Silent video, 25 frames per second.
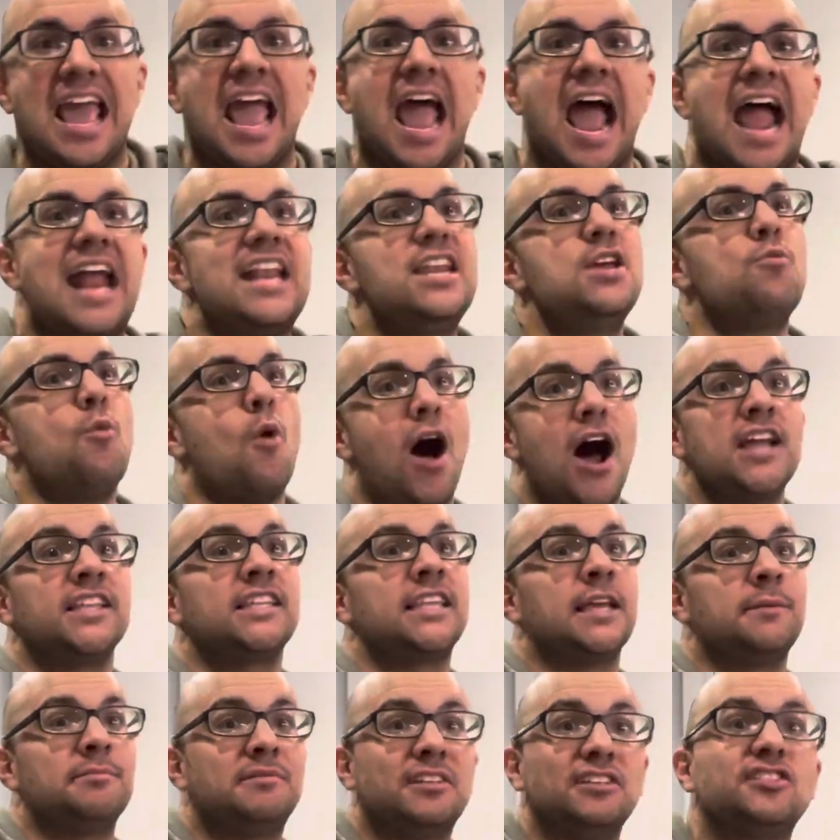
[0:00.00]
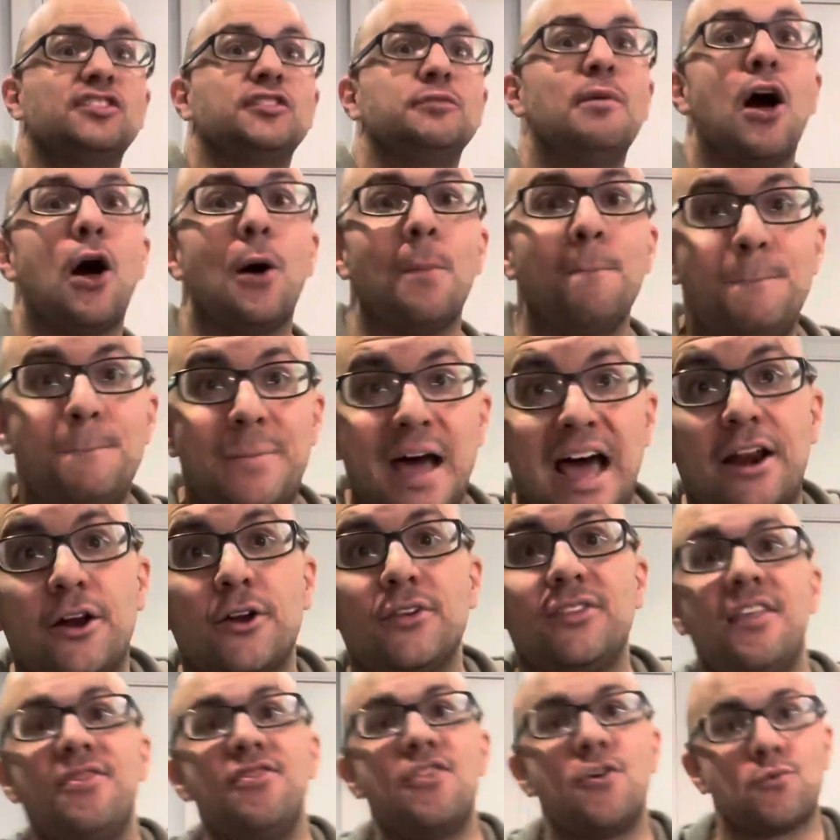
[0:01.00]
and you want them to smell better
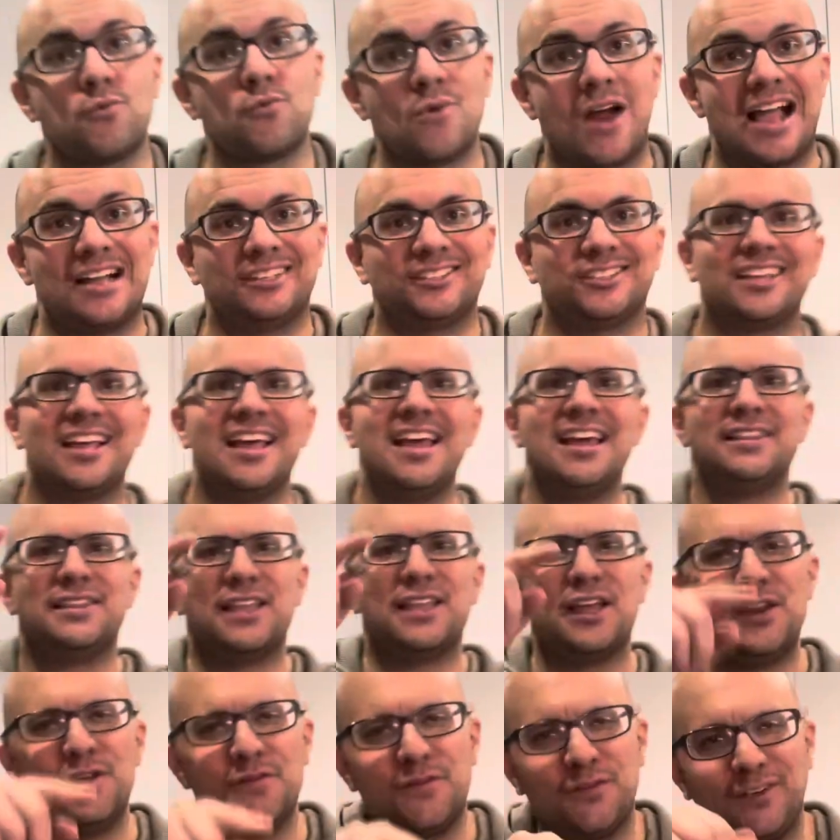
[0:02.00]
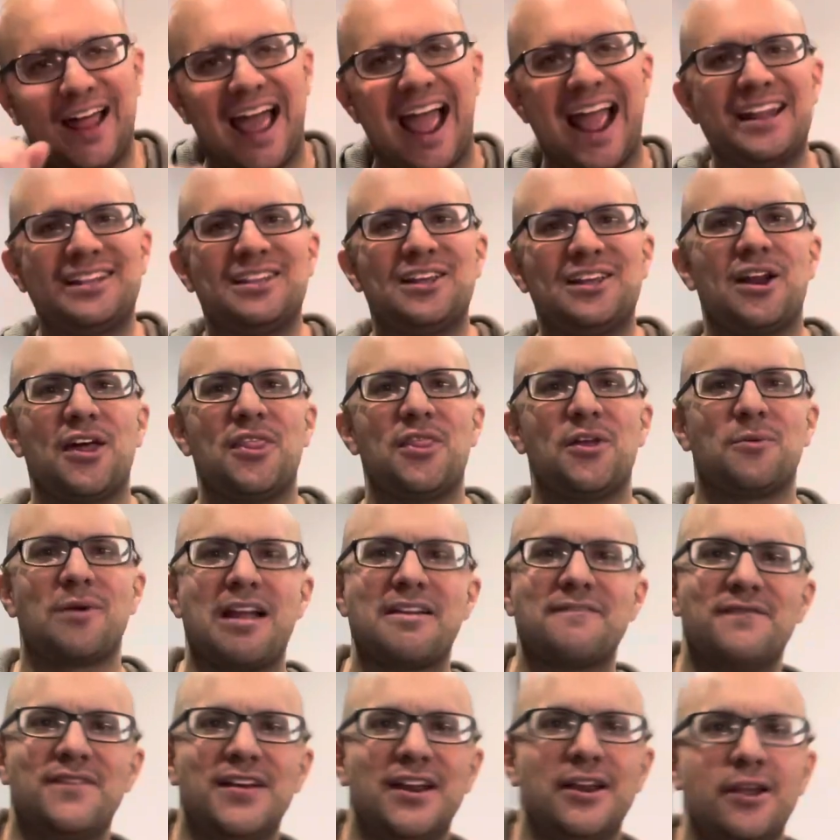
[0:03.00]
than the rest, then you've landed on the
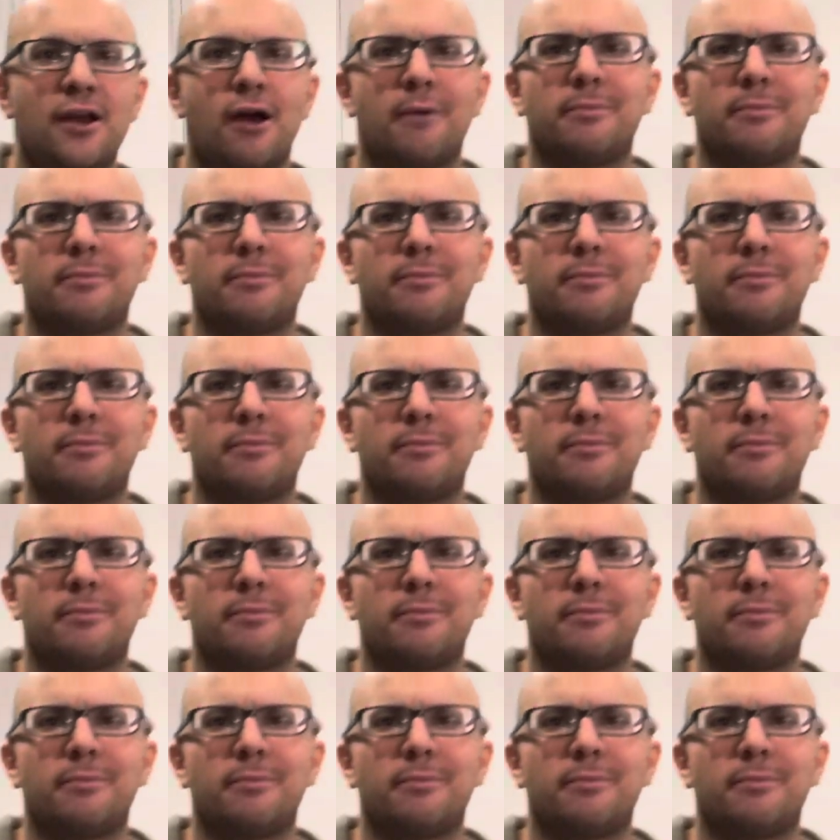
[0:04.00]
right video.